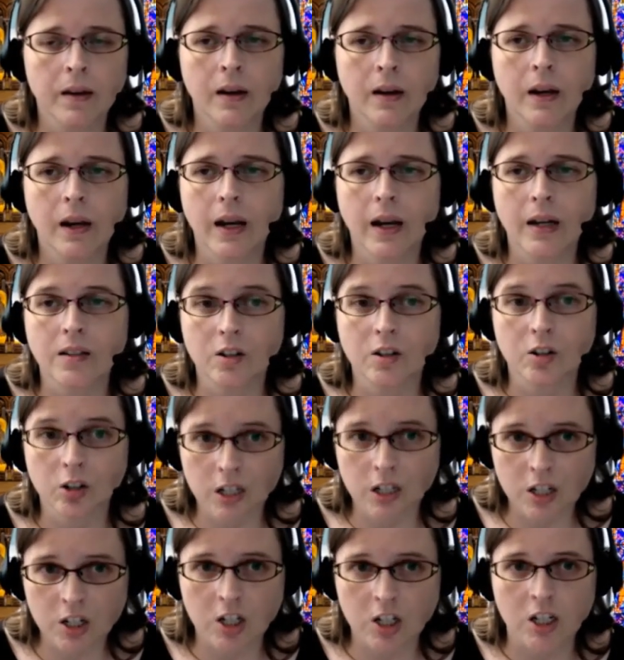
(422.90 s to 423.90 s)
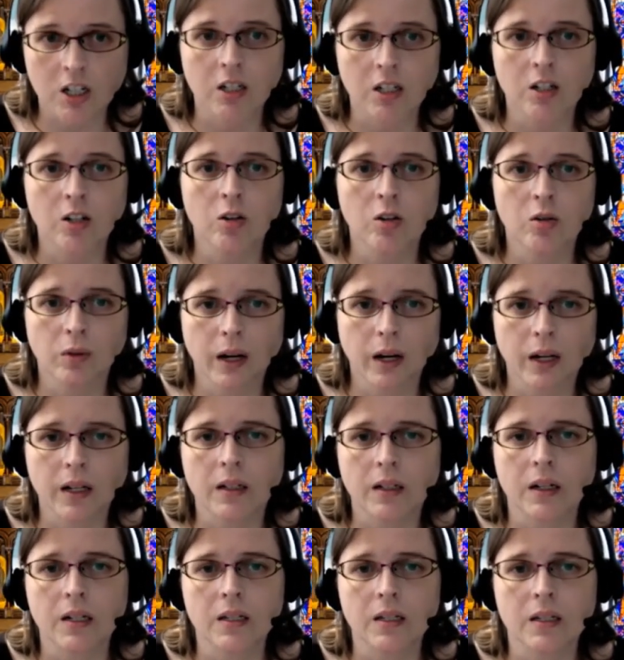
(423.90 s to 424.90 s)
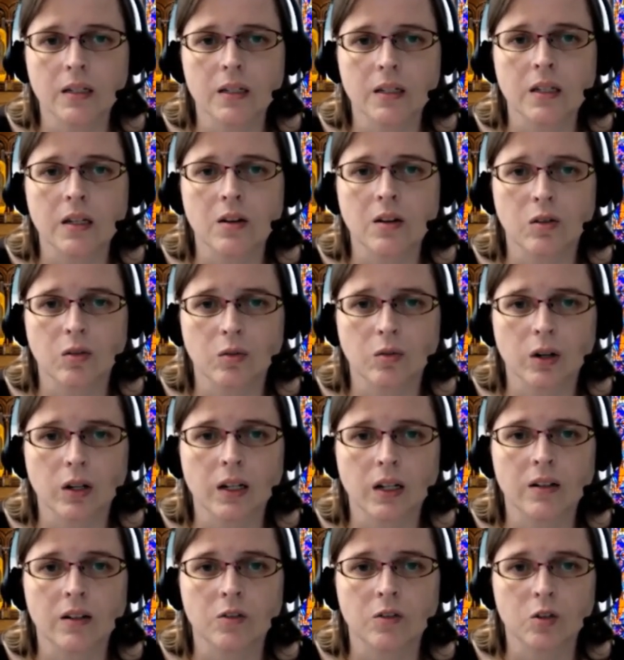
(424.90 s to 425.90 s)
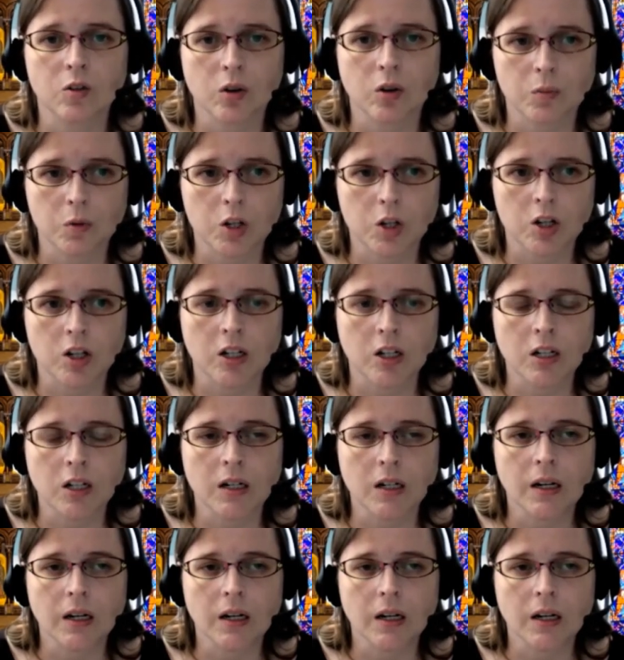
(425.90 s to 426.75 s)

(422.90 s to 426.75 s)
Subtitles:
as a Christian who recognizes the authority of Scripture